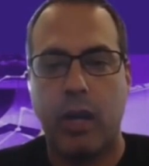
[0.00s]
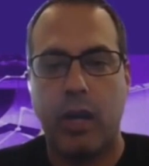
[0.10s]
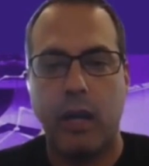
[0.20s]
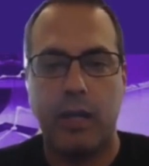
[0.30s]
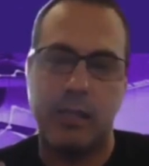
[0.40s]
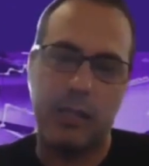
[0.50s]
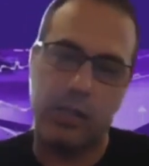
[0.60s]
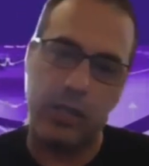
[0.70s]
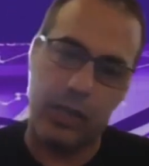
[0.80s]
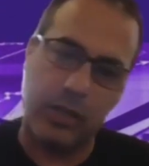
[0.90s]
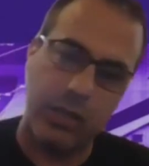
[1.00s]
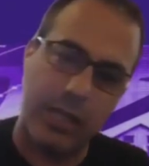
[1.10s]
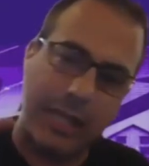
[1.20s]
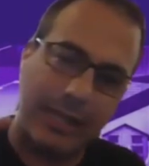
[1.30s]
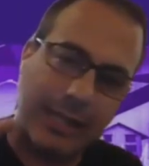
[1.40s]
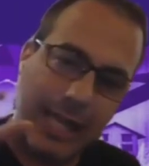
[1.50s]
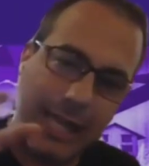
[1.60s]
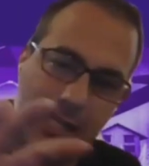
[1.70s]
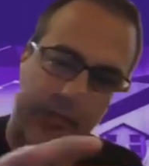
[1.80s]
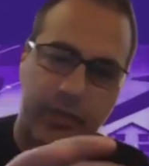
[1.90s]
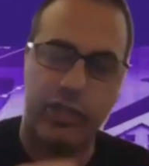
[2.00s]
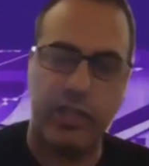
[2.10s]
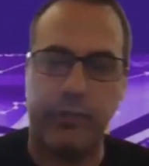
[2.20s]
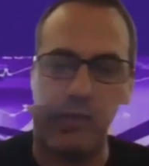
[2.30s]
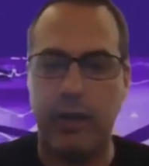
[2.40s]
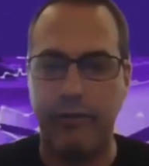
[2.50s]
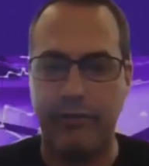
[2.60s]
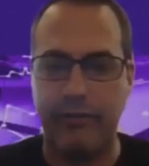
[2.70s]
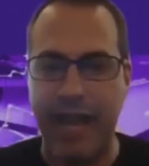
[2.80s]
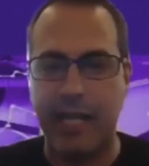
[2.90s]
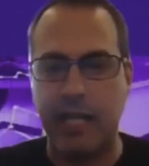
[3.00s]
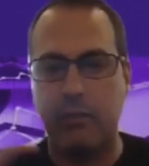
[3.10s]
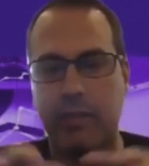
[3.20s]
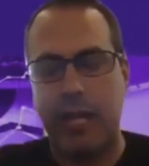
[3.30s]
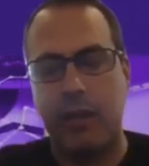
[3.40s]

uh, since there's less of a shift of vacuum down